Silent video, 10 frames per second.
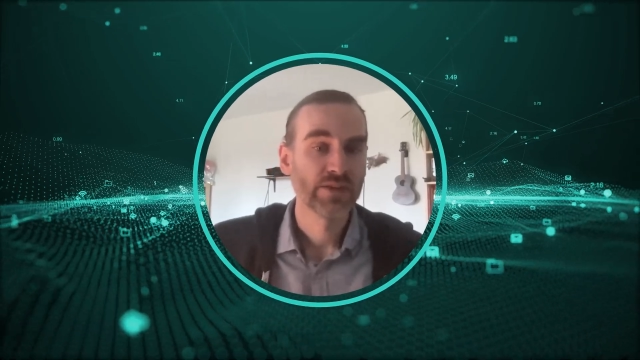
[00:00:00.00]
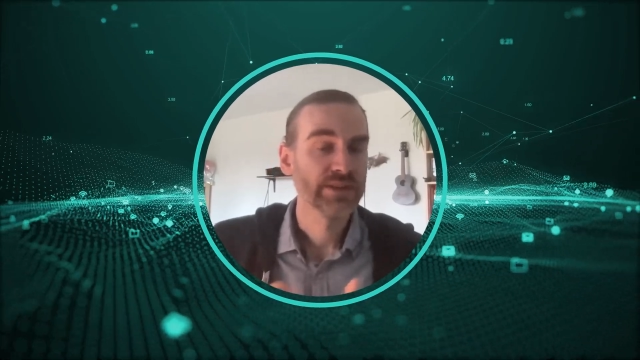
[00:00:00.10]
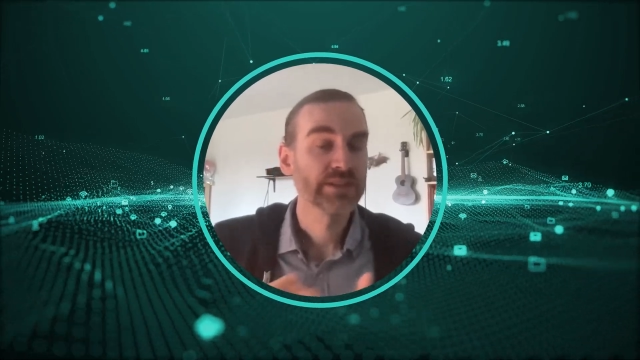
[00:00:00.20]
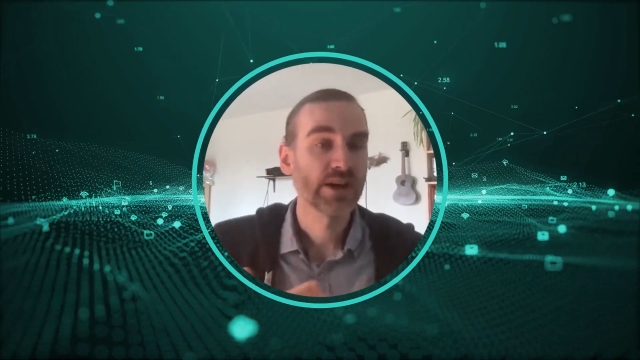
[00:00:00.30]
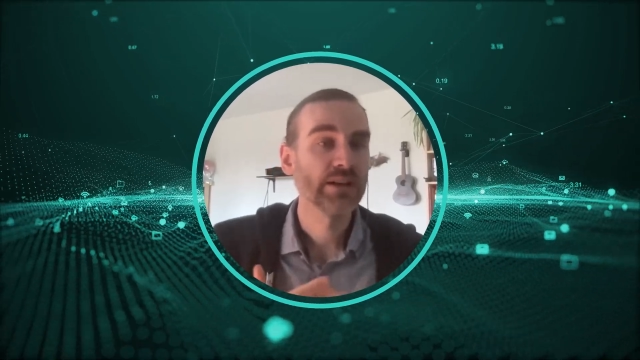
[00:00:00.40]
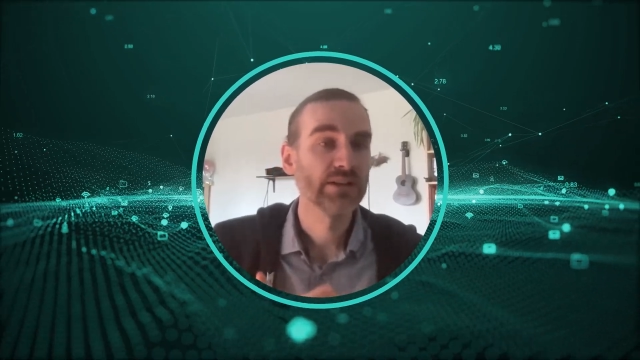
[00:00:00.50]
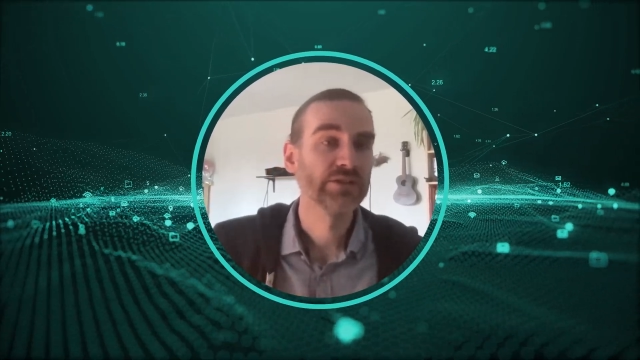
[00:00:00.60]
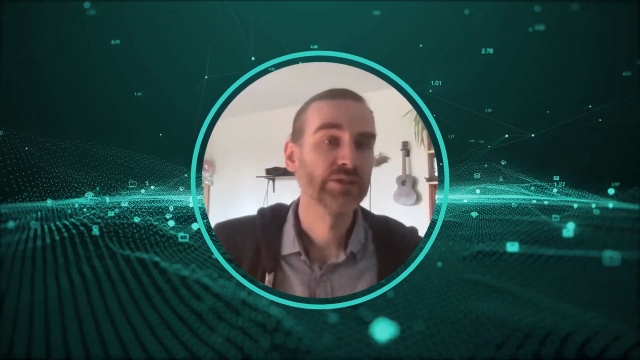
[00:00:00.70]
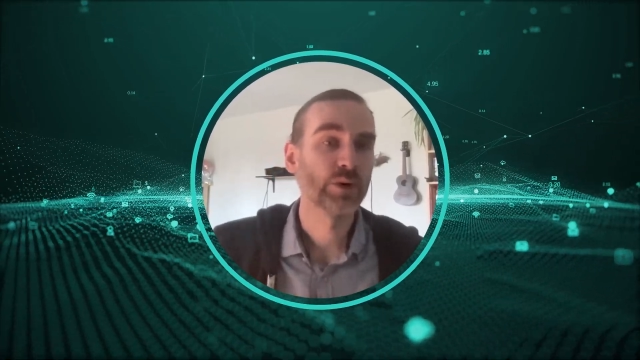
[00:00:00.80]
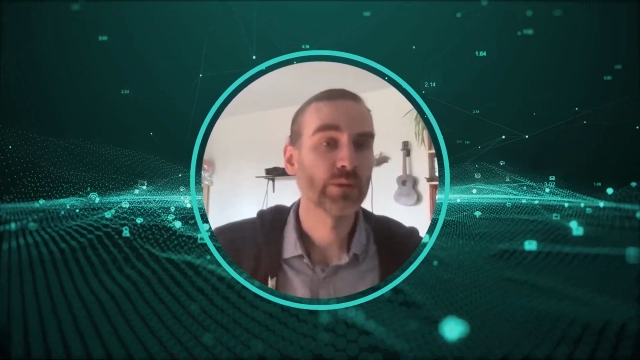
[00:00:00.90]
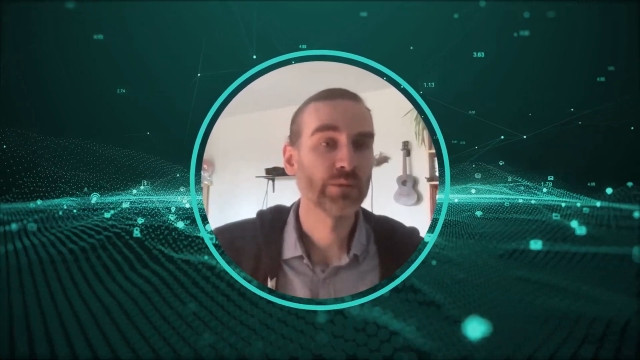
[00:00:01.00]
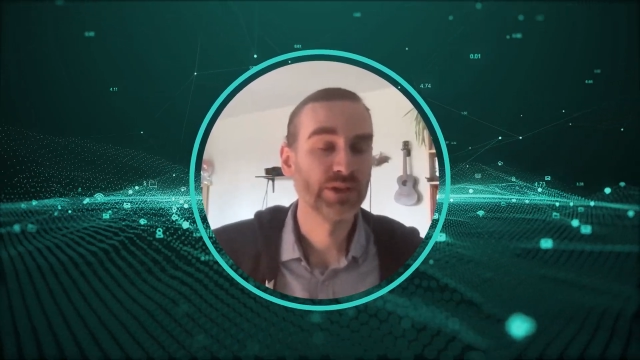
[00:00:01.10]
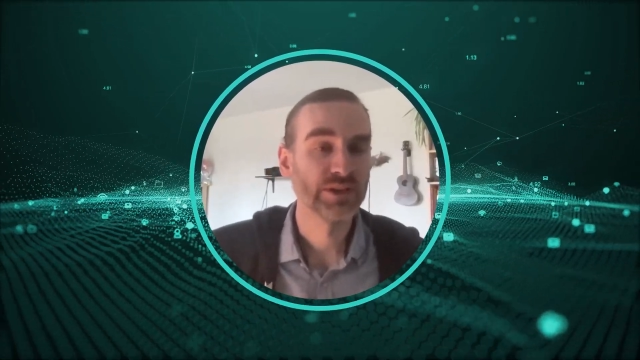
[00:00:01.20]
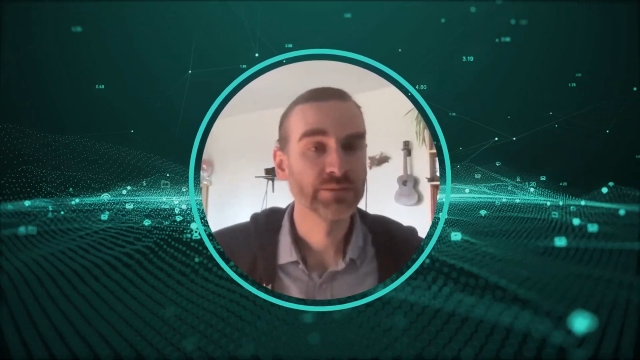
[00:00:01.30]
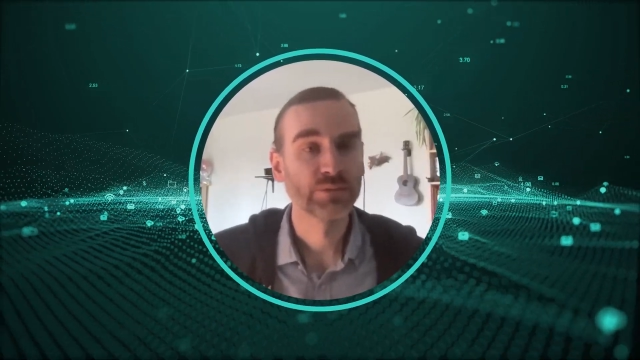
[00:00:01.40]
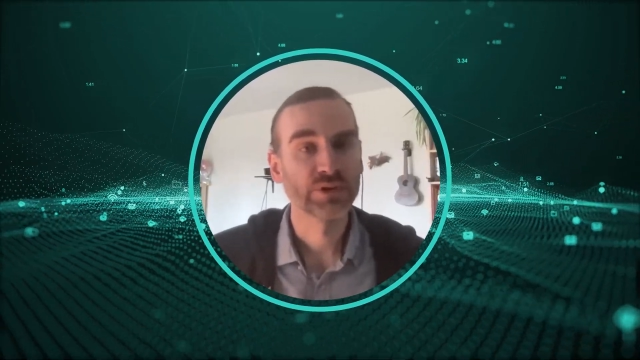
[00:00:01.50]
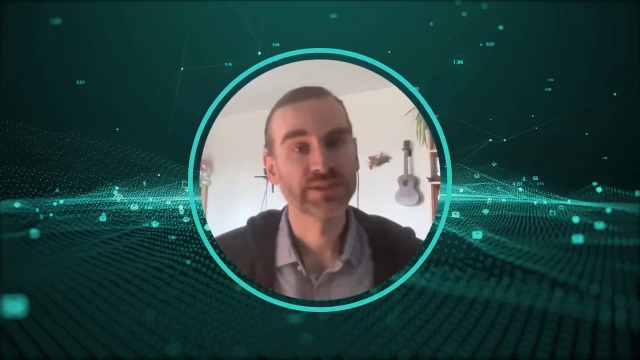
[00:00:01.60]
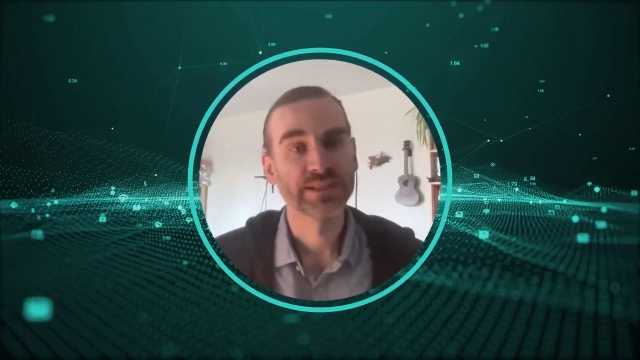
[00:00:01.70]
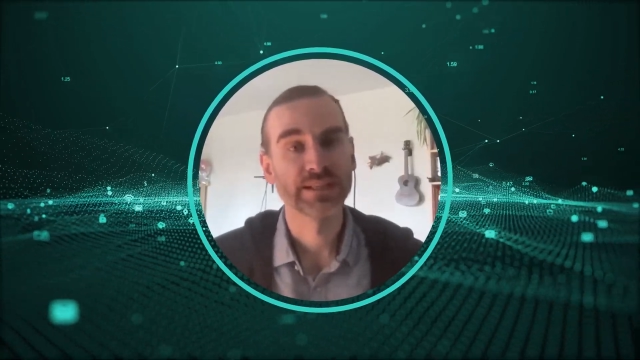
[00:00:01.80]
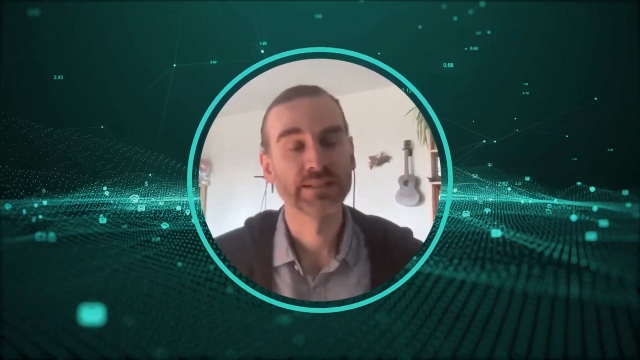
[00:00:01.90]
this kind of swap doesn't
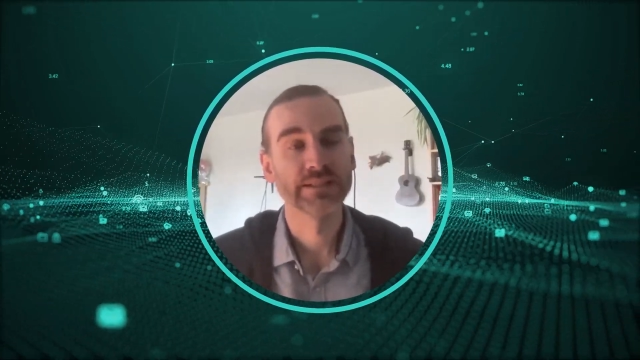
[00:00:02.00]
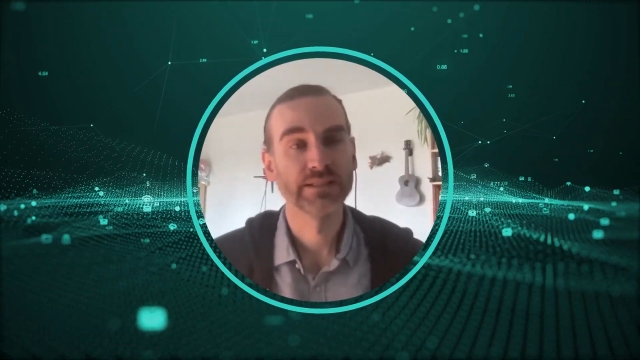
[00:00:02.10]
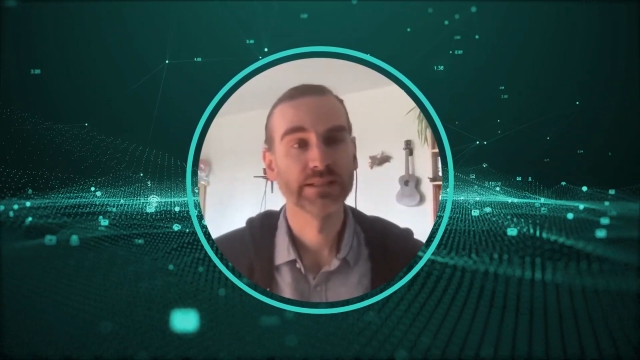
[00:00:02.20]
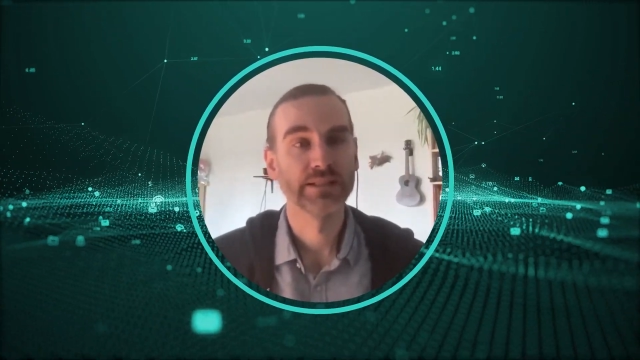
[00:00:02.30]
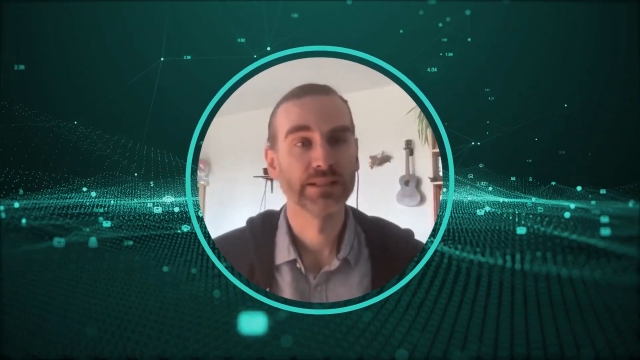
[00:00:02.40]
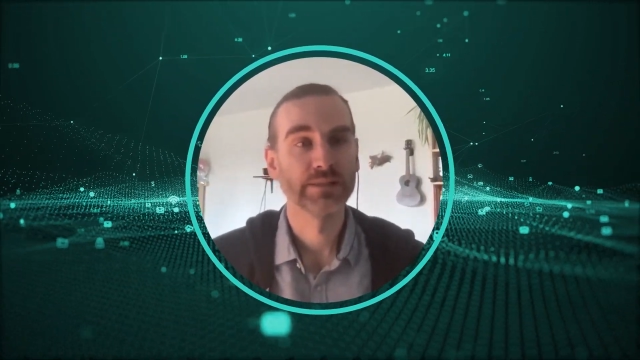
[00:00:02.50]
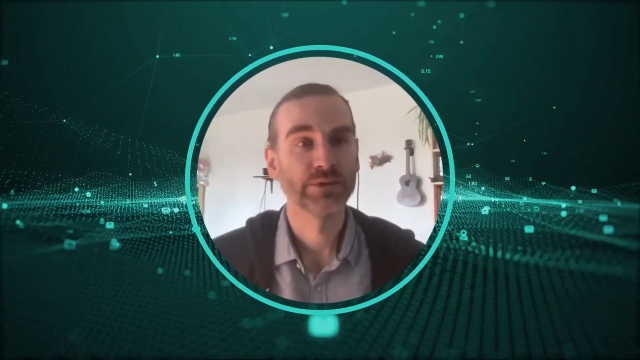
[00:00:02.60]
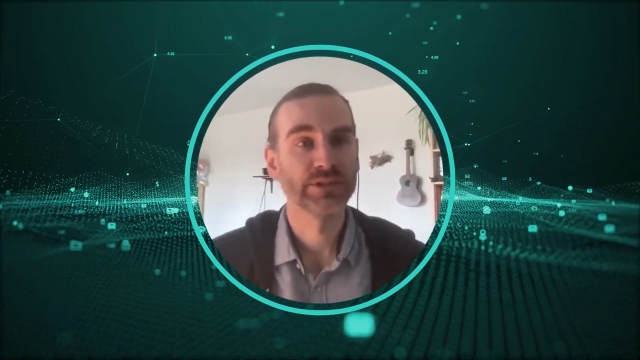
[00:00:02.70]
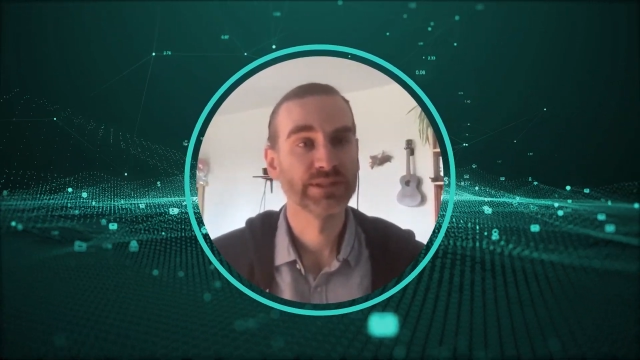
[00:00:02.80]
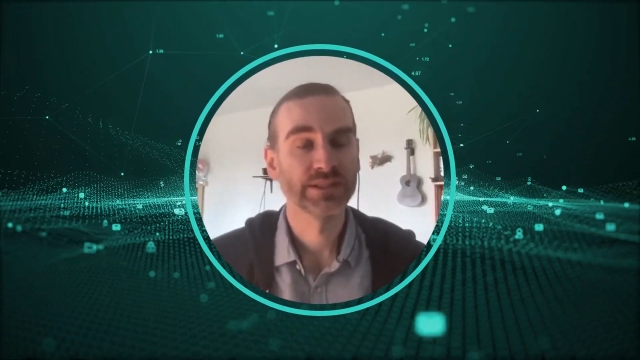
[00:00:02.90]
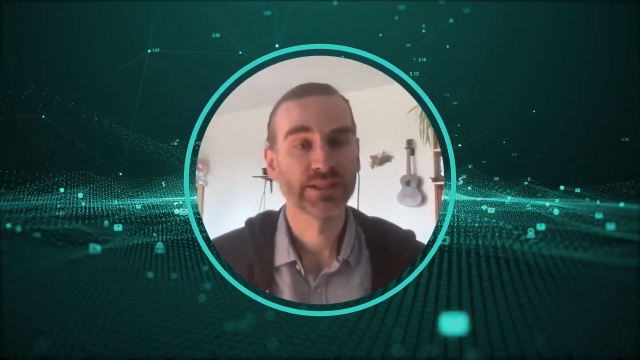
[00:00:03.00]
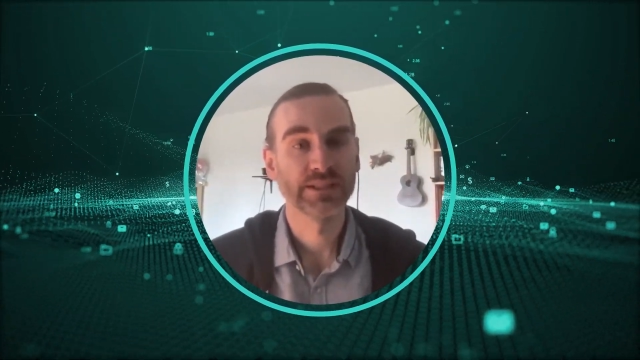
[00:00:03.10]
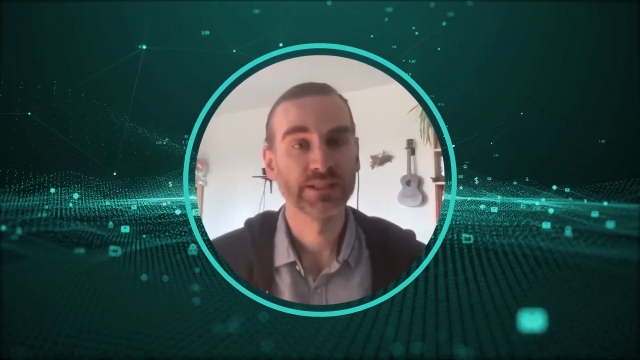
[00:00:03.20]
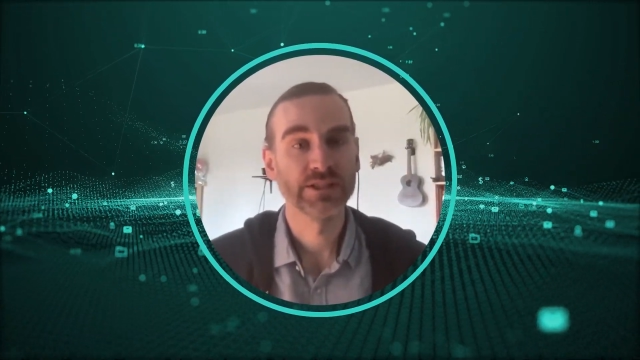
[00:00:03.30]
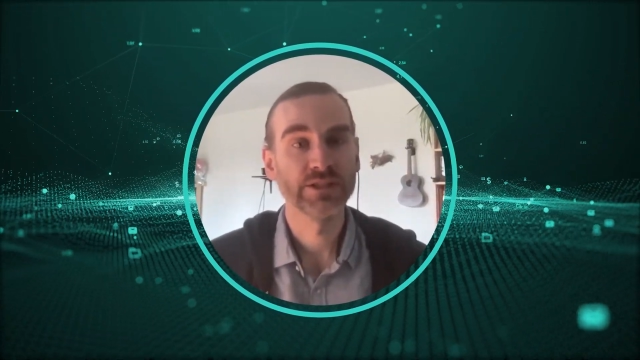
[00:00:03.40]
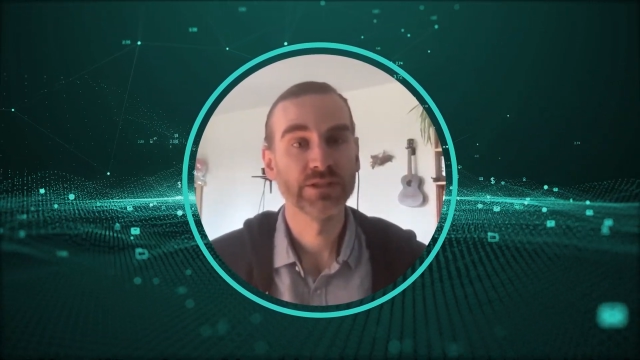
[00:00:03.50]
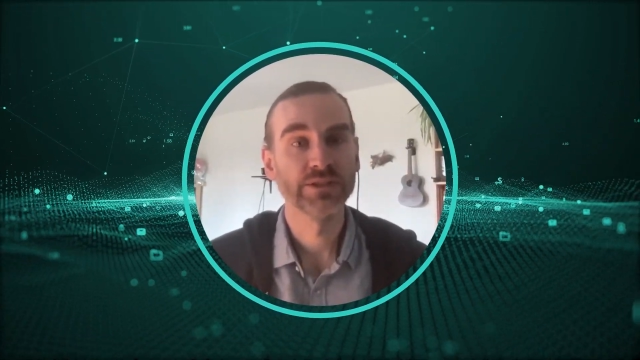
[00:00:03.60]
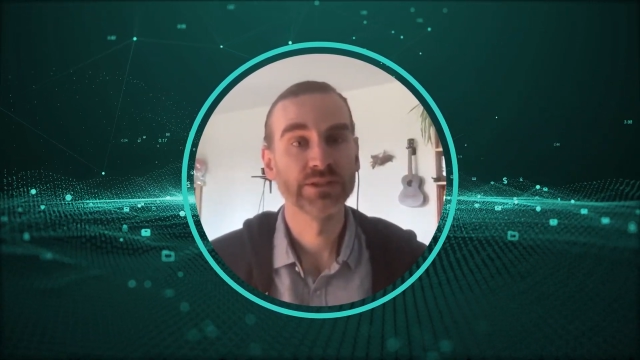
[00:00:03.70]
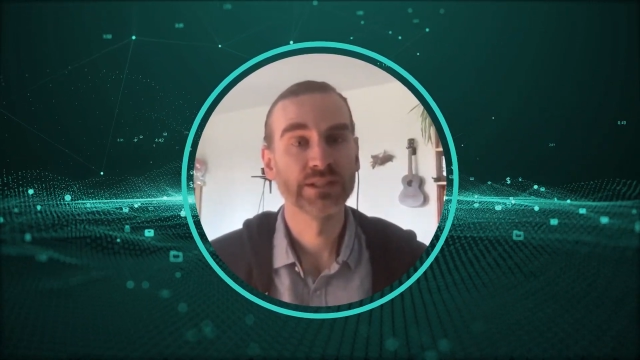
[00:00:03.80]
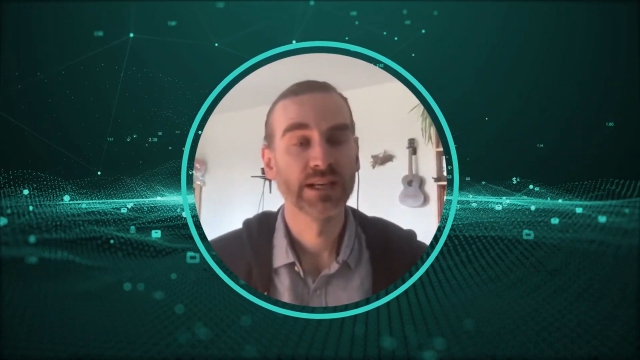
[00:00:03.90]
present uh, present any
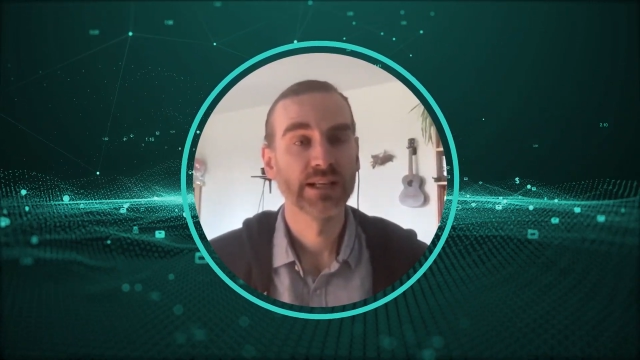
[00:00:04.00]
issues